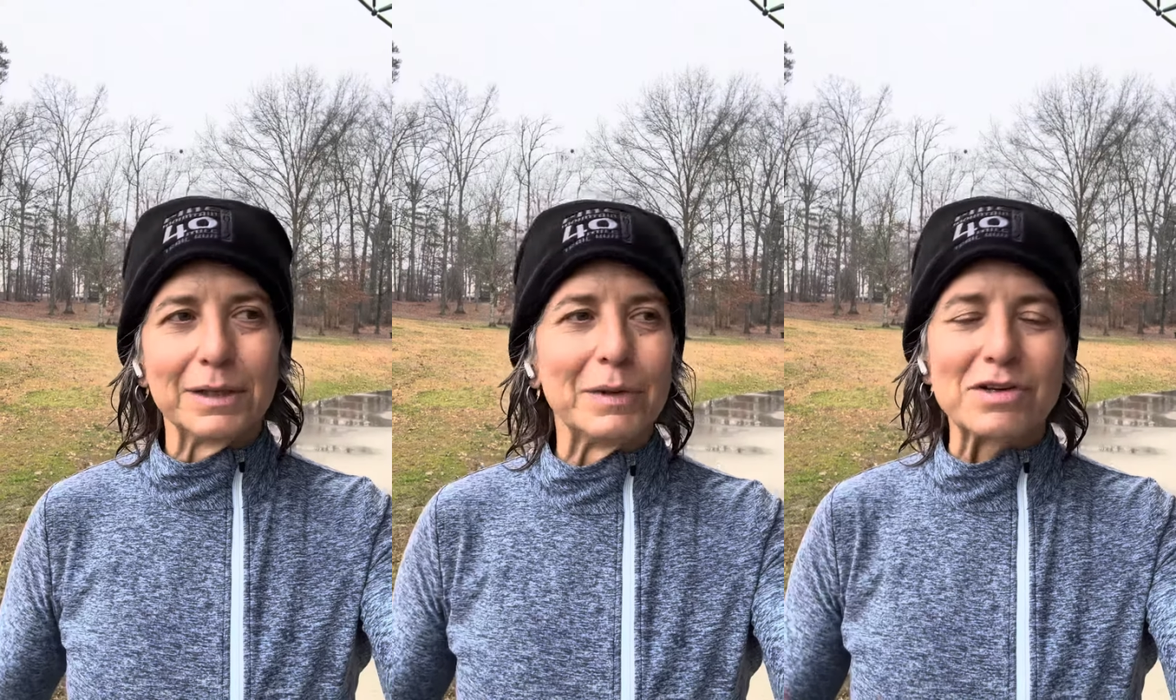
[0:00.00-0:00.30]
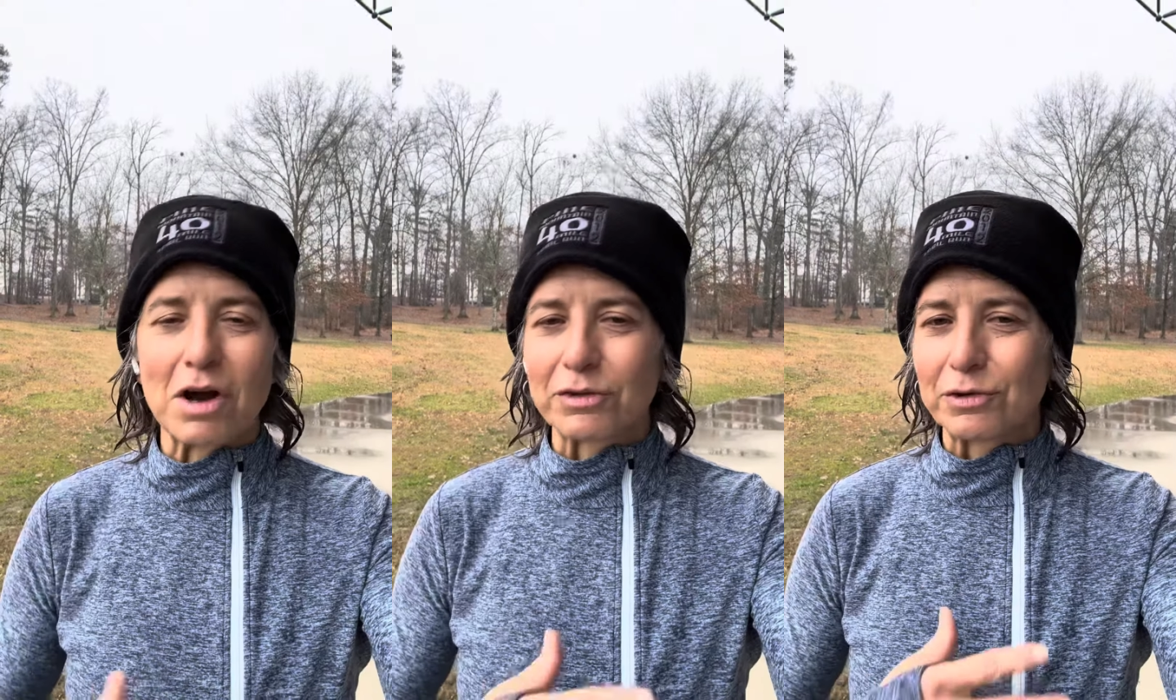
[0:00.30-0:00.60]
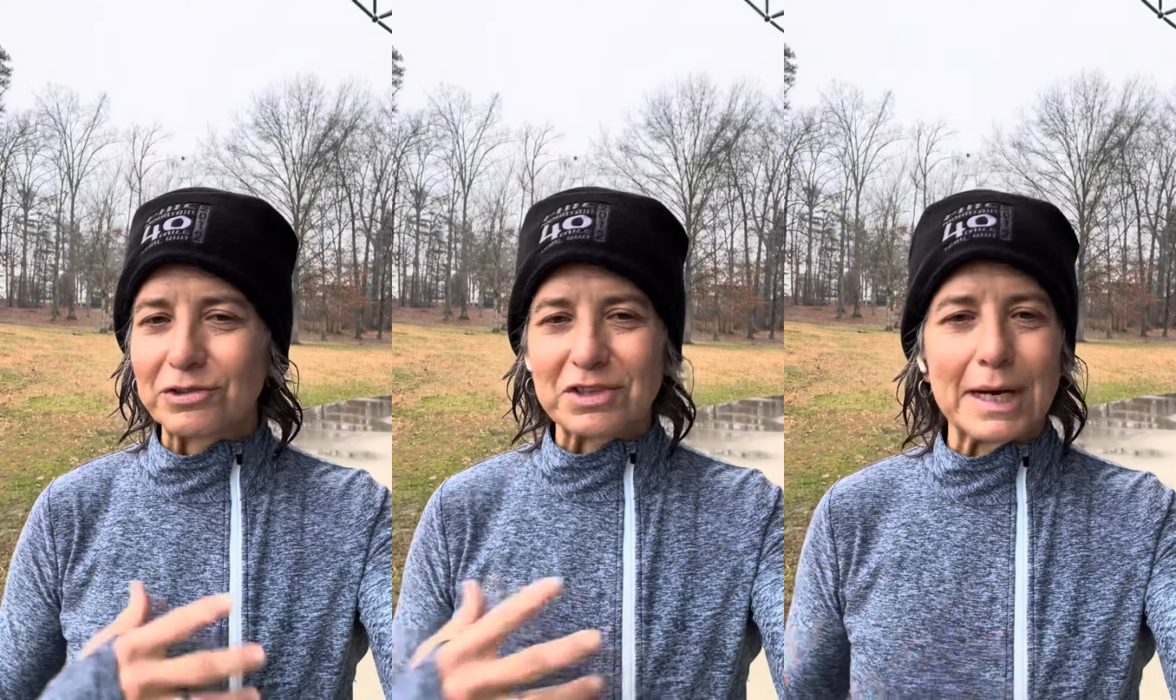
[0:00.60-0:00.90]
We talk through
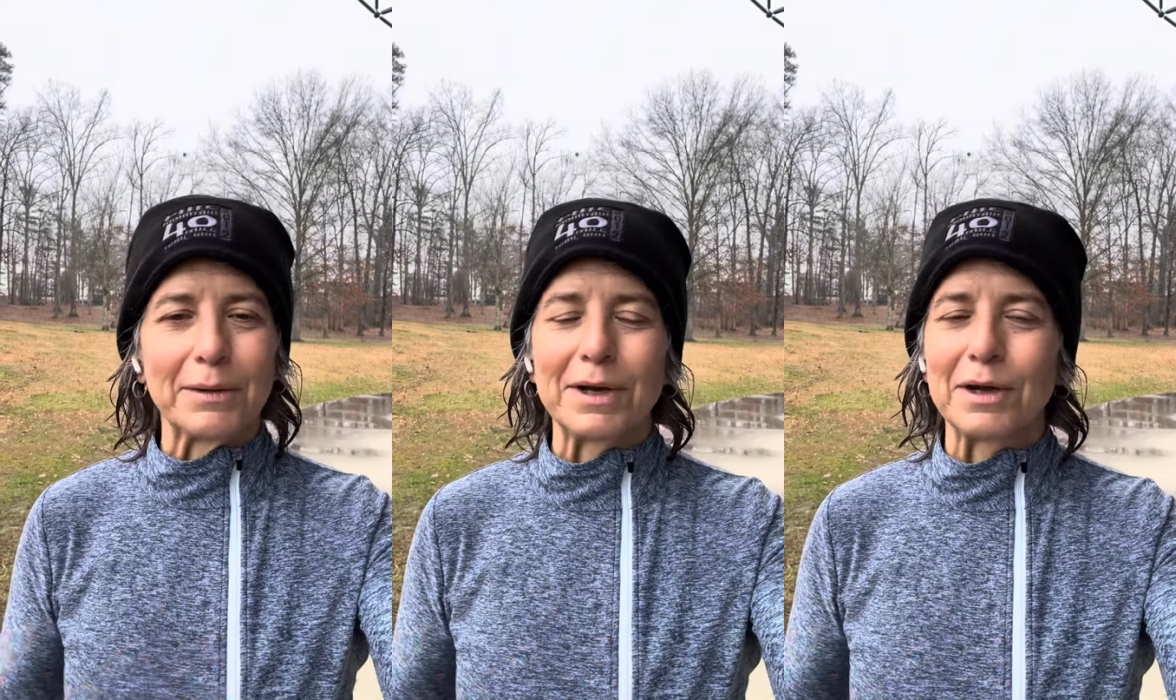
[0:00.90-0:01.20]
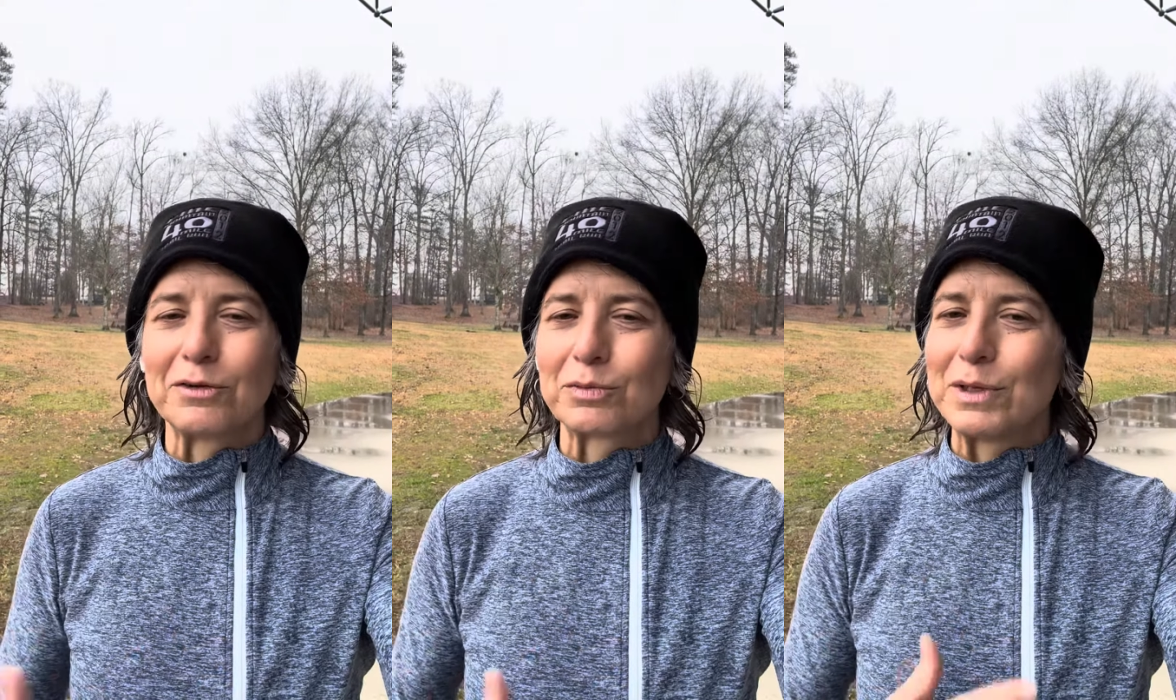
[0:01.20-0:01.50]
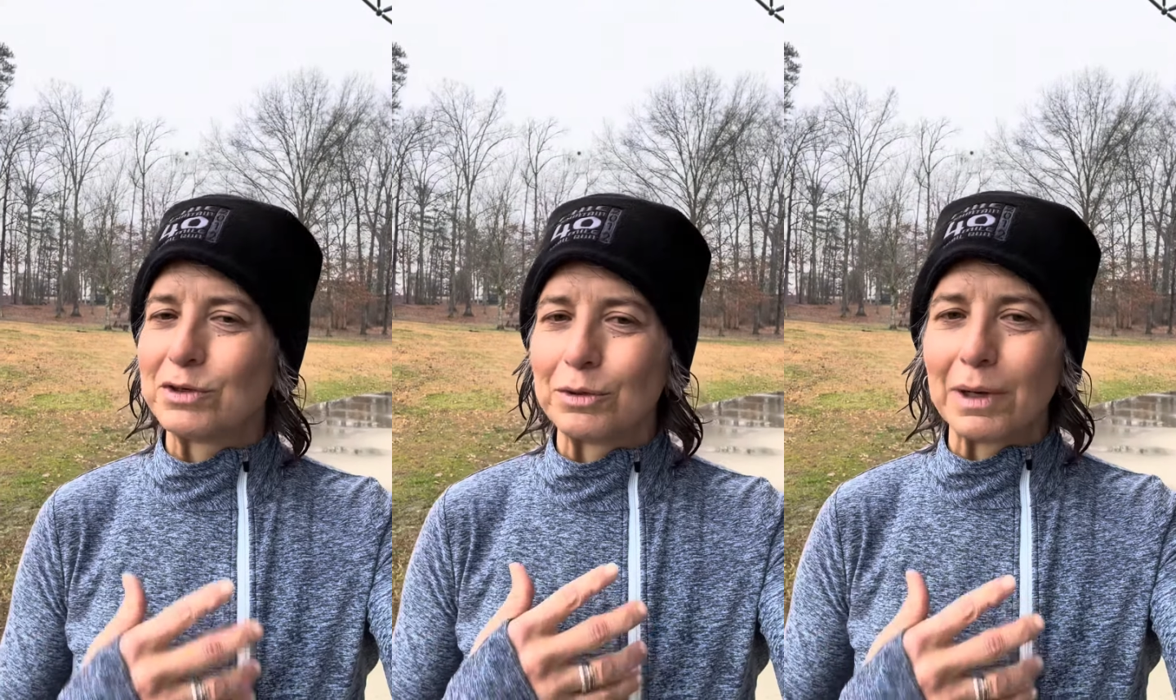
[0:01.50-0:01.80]
scenarios. We
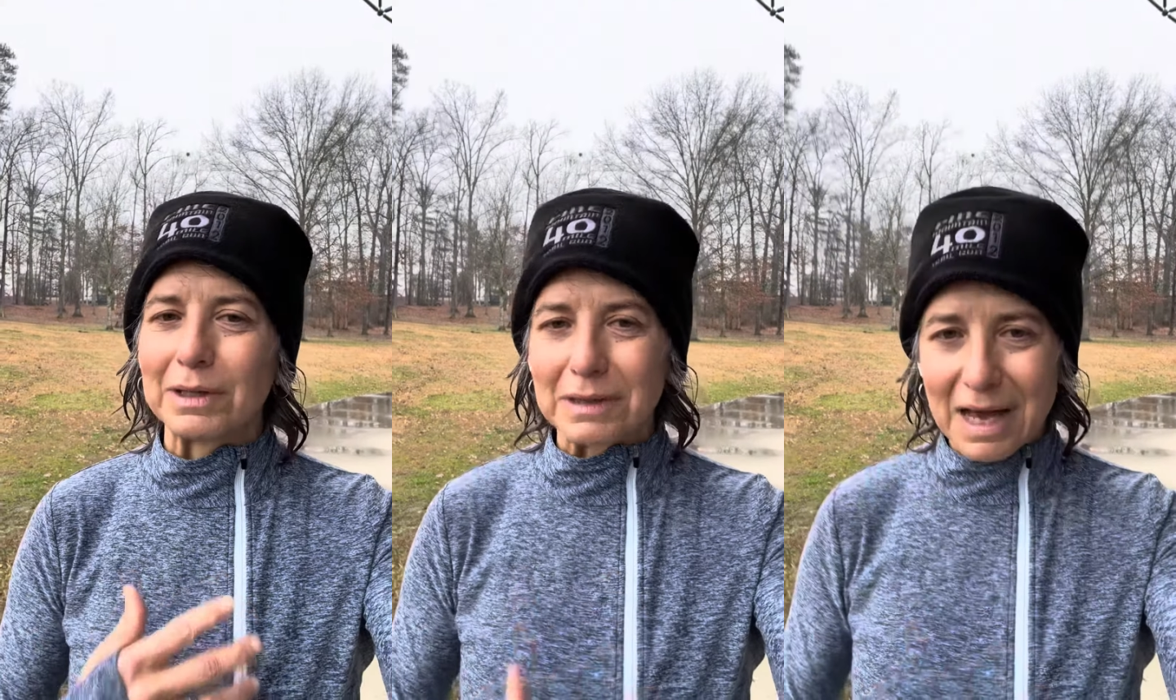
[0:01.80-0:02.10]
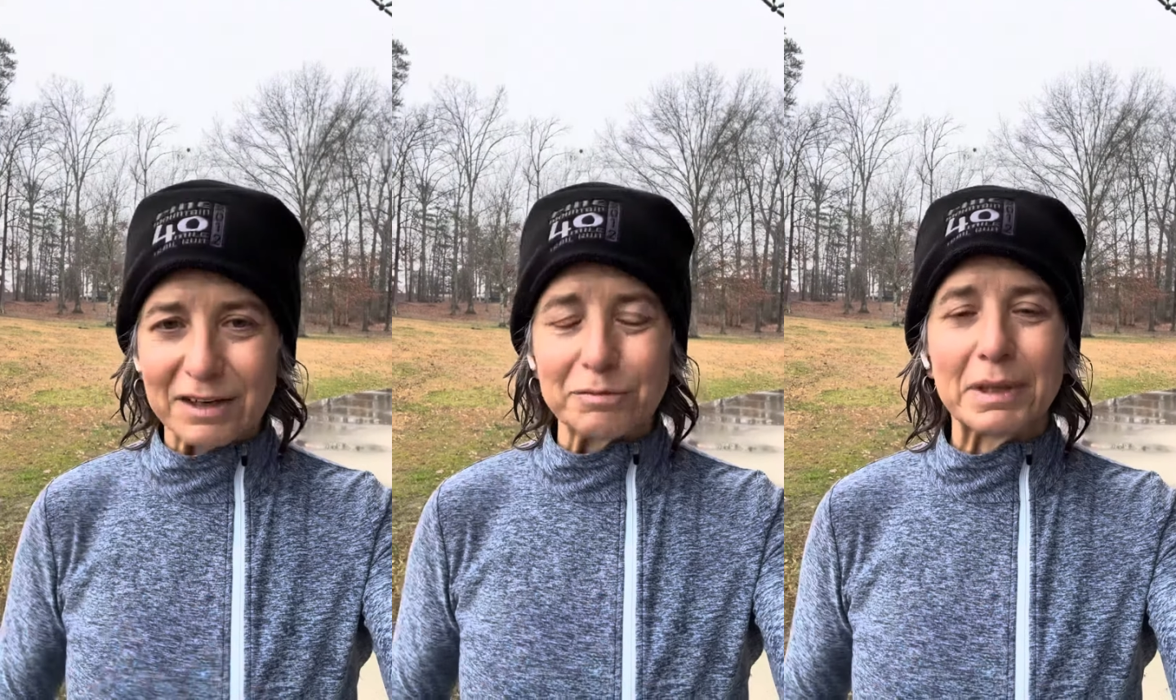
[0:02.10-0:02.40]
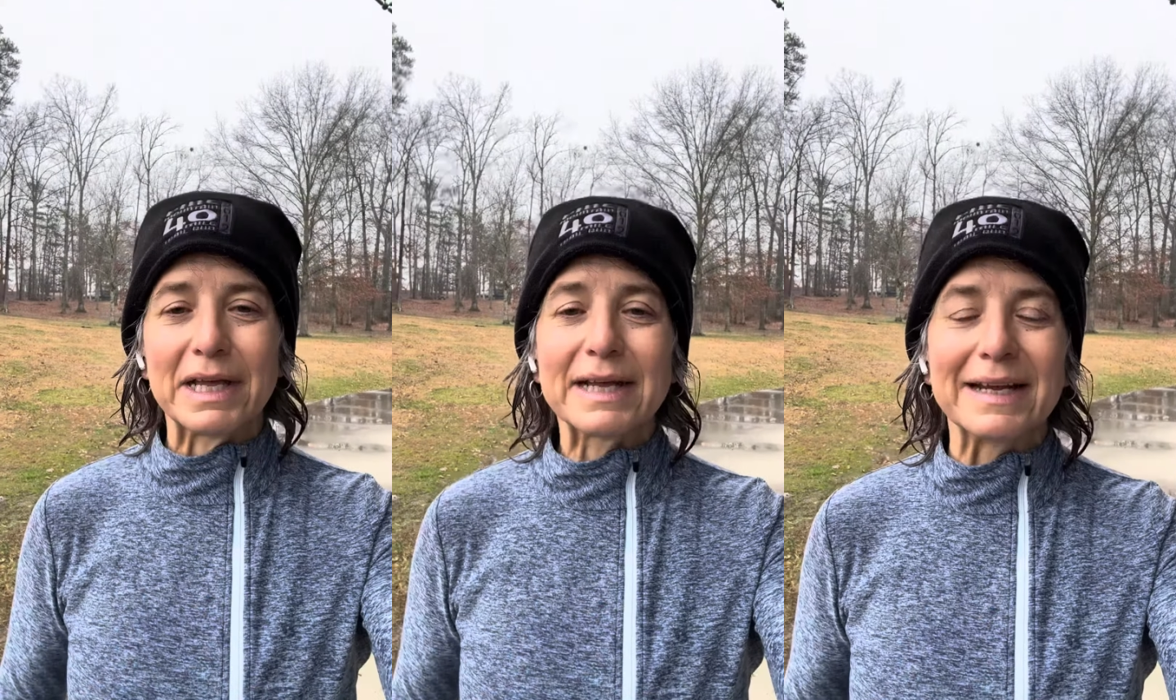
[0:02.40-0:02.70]
do a lot of
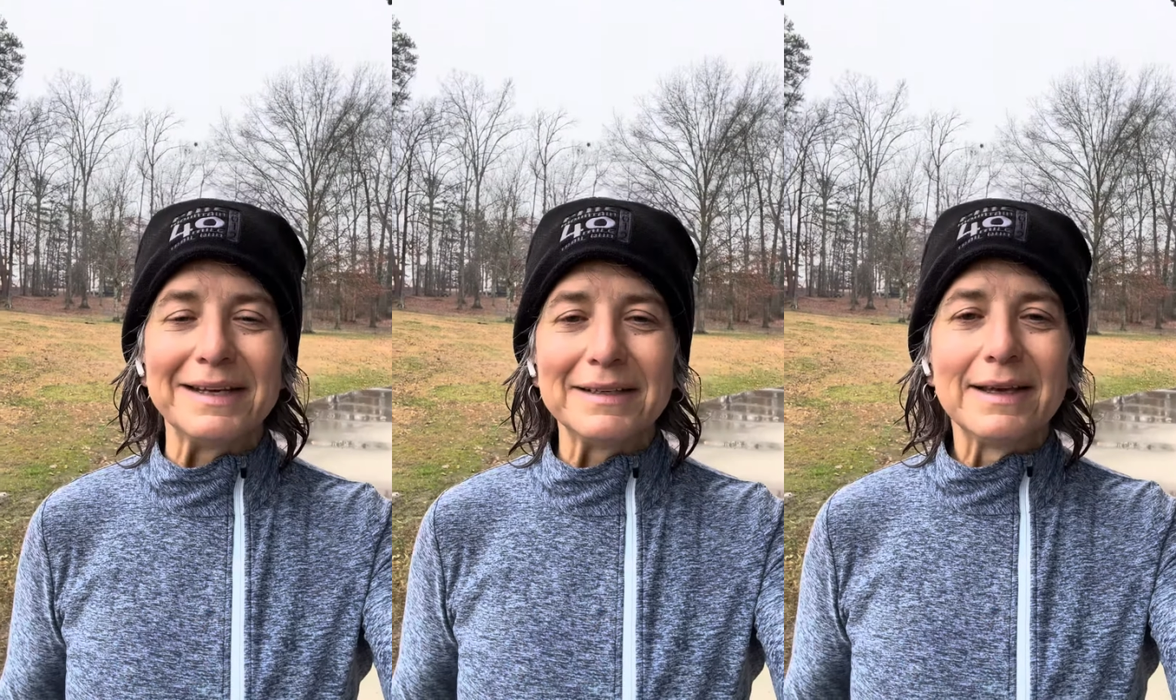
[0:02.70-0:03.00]
planning.